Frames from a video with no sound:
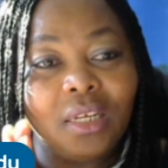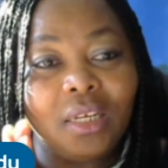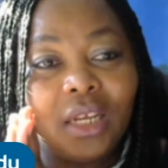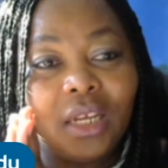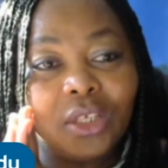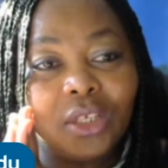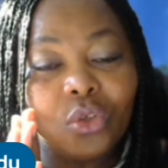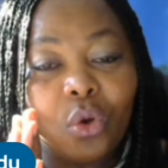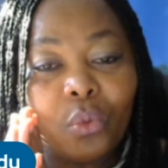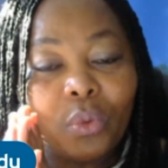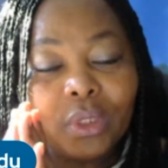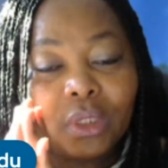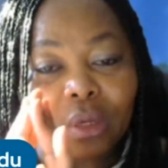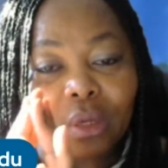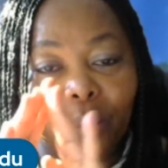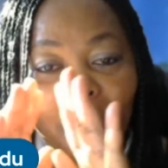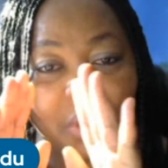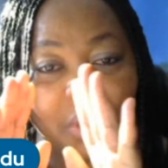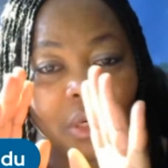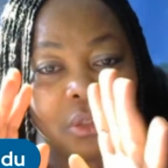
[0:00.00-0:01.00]
So when
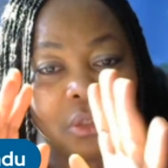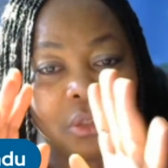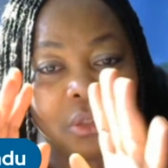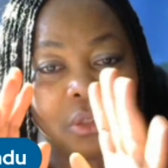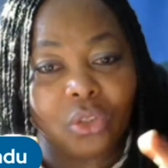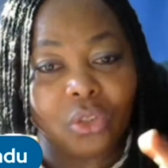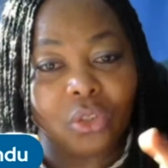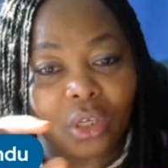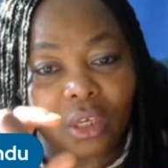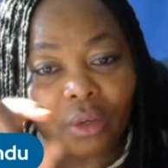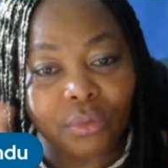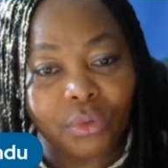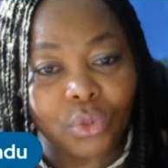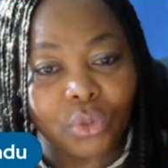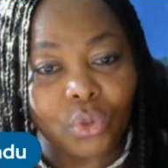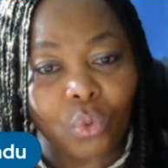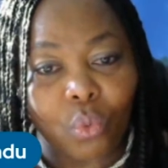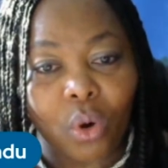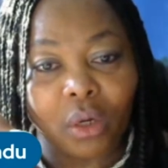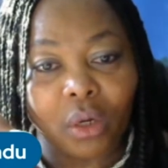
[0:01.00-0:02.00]
somebody just gives you
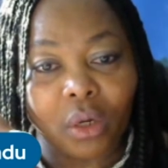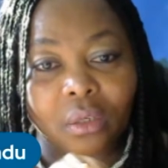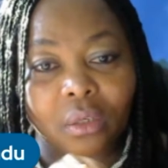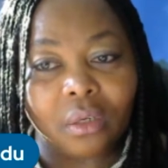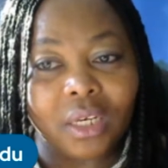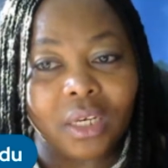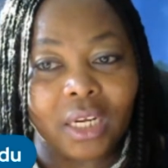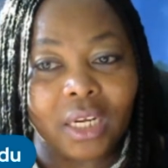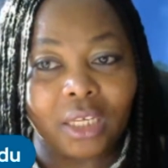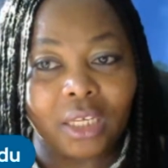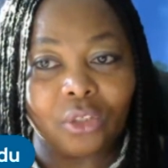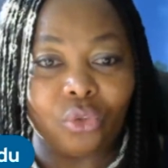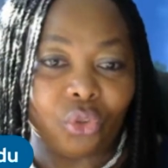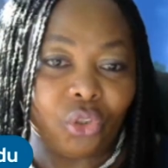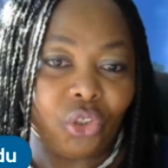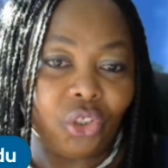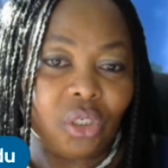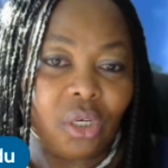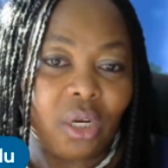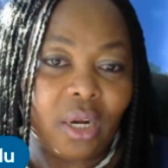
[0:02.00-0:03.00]
one link to
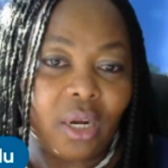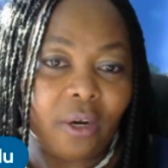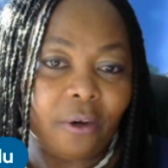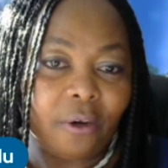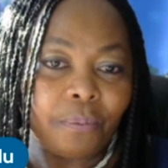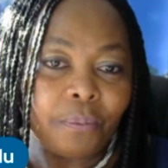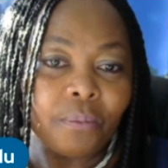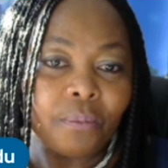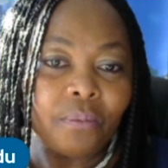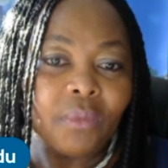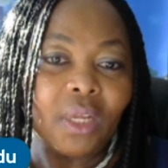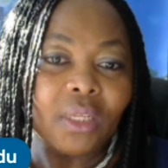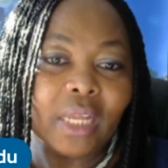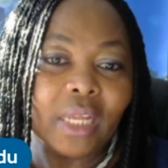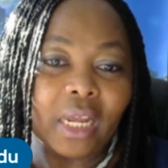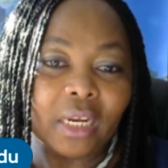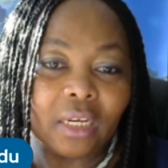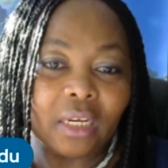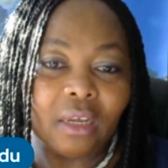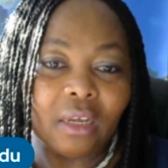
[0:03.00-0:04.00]
share, that
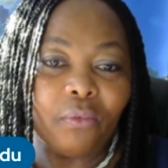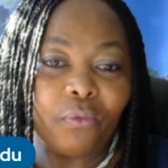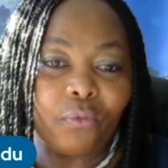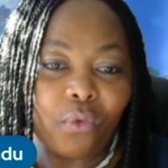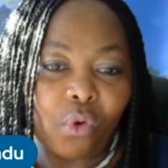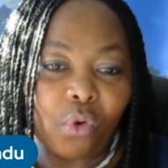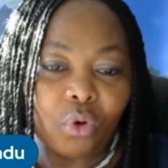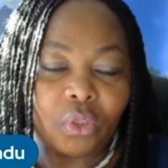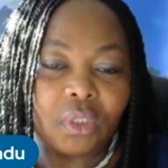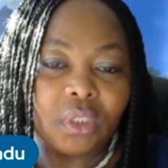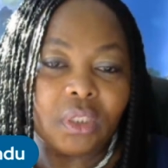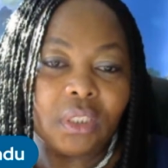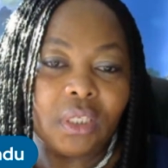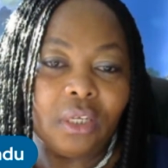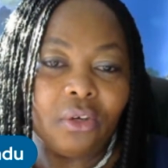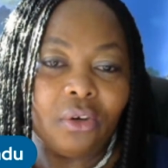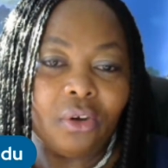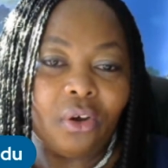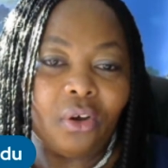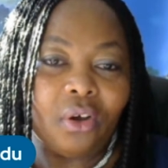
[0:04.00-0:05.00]
of course,
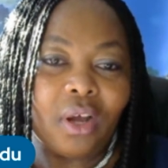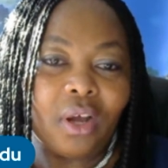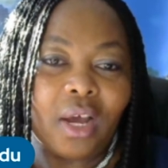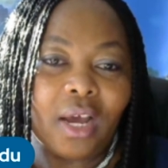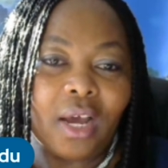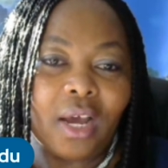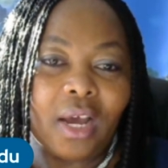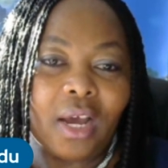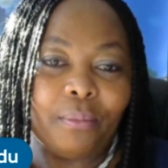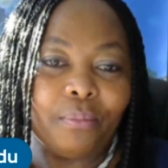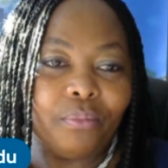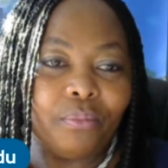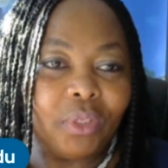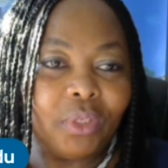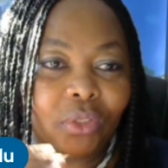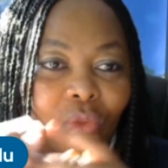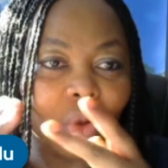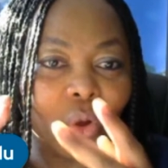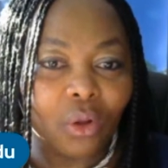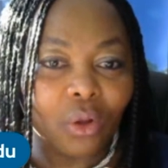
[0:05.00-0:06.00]
it's
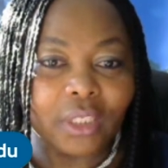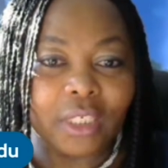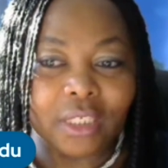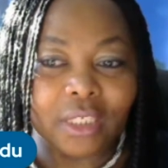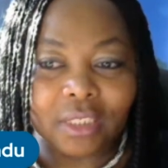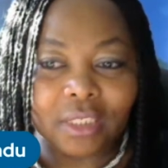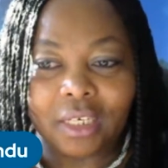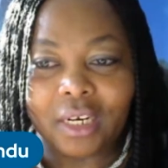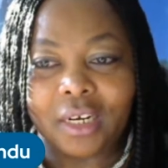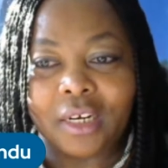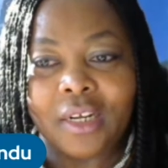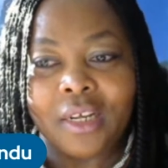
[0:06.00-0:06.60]
all in there.